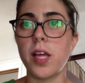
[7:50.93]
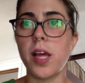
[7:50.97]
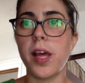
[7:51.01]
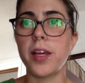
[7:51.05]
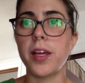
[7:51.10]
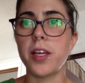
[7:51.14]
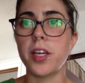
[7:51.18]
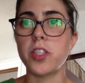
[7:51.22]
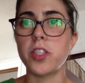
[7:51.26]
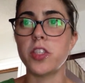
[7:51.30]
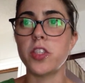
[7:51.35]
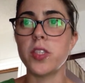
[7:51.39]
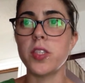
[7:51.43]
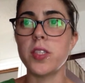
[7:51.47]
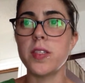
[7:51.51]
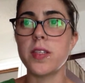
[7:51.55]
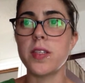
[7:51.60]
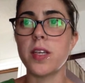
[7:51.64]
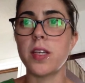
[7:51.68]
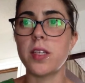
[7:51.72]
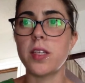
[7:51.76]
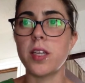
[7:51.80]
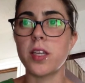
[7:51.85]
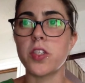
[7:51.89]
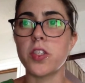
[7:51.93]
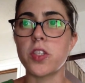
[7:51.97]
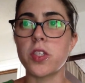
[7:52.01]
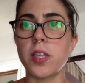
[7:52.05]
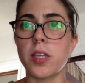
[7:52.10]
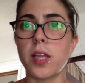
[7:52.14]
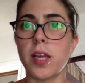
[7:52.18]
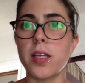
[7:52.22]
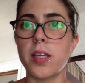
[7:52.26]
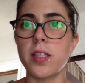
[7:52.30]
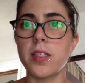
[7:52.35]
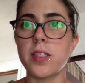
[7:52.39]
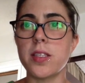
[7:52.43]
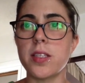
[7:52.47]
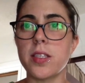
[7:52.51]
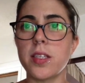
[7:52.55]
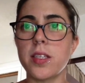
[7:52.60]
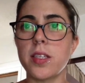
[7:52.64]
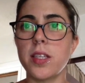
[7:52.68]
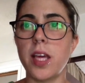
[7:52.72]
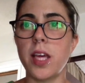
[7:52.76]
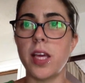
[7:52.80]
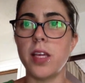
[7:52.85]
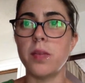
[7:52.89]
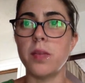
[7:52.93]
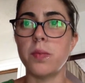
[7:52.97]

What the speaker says: Countries that industrialized gained